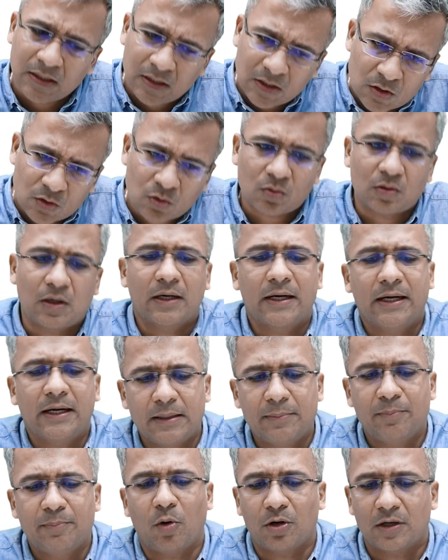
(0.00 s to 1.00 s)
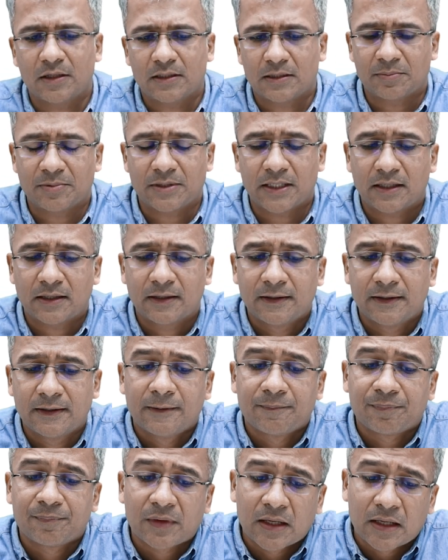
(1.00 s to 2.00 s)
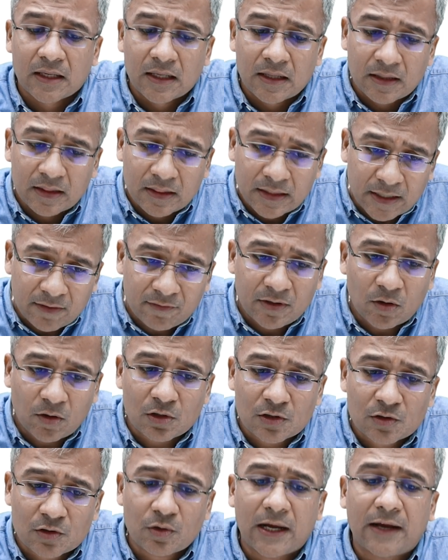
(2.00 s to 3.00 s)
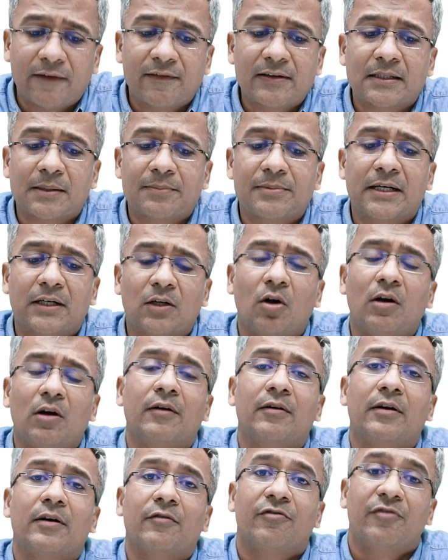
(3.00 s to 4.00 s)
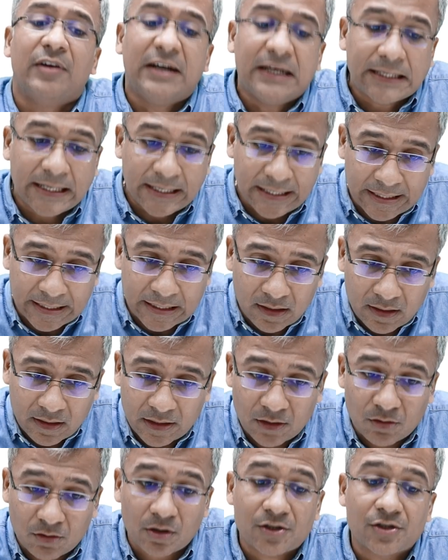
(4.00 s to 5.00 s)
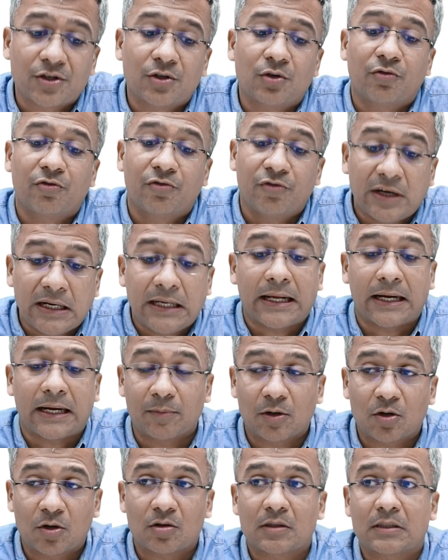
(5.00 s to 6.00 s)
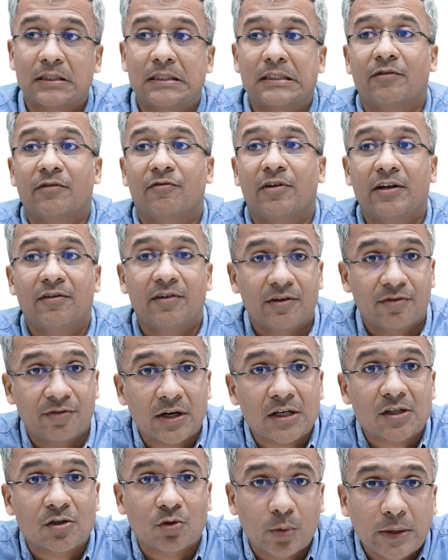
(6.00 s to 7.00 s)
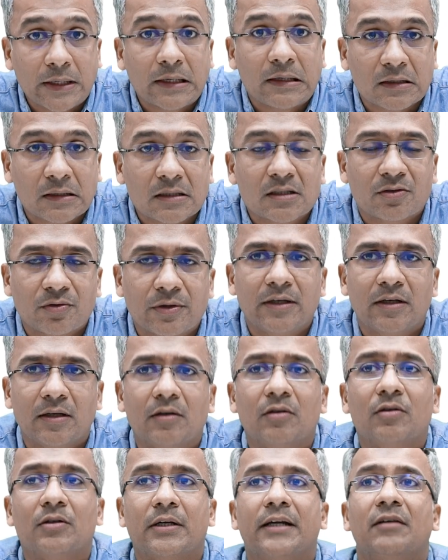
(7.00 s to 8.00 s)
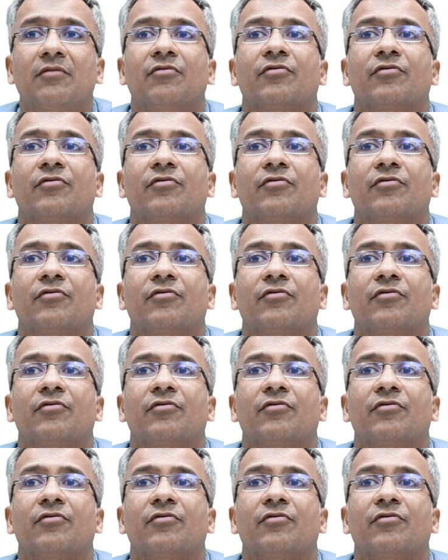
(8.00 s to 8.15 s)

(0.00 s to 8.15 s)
So again, important subject. Then we also have a subject on fintech here, introduction to fintech, because it's a very, very fast growing industry, right?